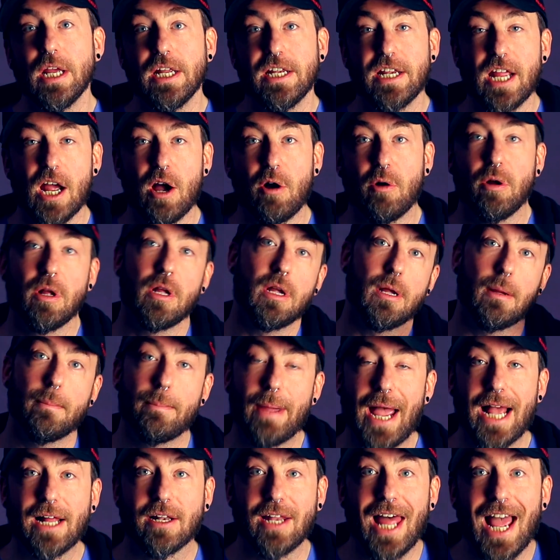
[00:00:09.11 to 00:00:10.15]
Now,
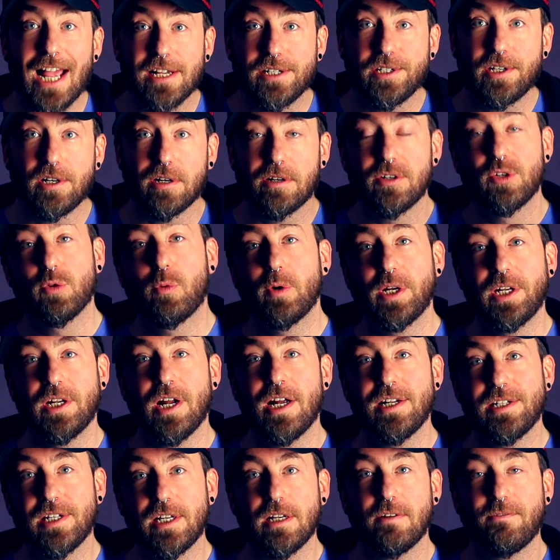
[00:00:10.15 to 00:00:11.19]
back last year in
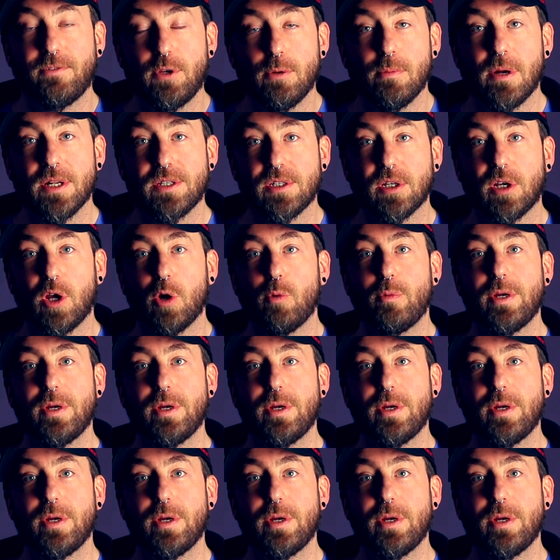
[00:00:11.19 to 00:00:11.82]
2019, a few months ago,